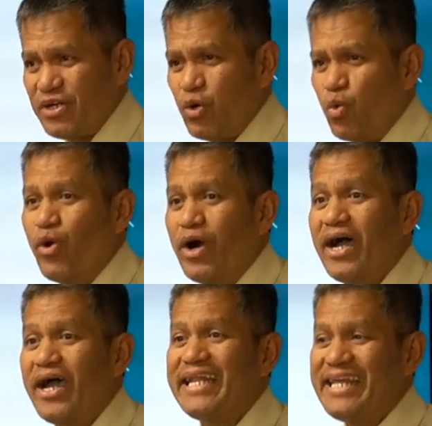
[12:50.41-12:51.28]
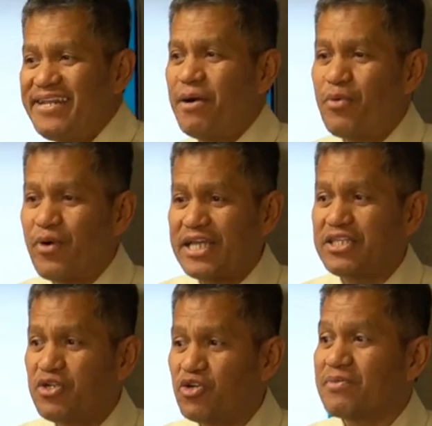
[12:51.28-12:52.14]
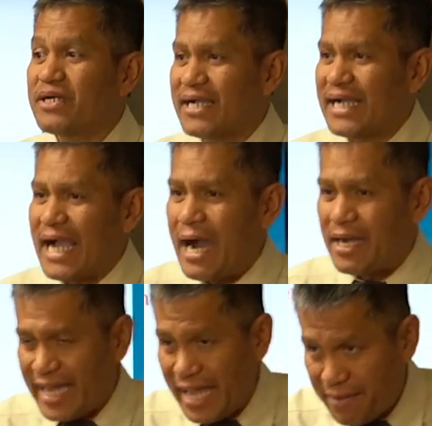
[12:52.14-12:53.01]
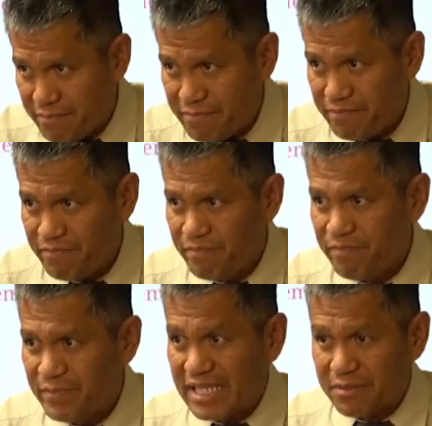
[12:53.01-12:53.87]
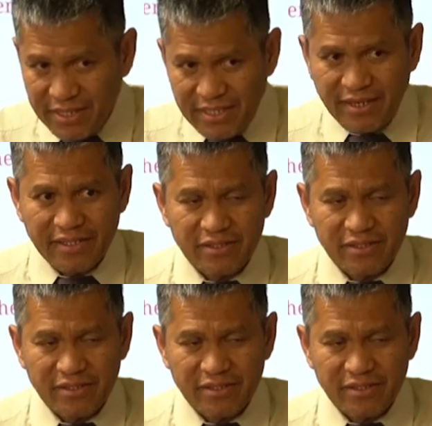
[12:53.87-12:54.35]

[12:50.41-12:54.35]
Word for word: Where did the bridegroom came? At midnight.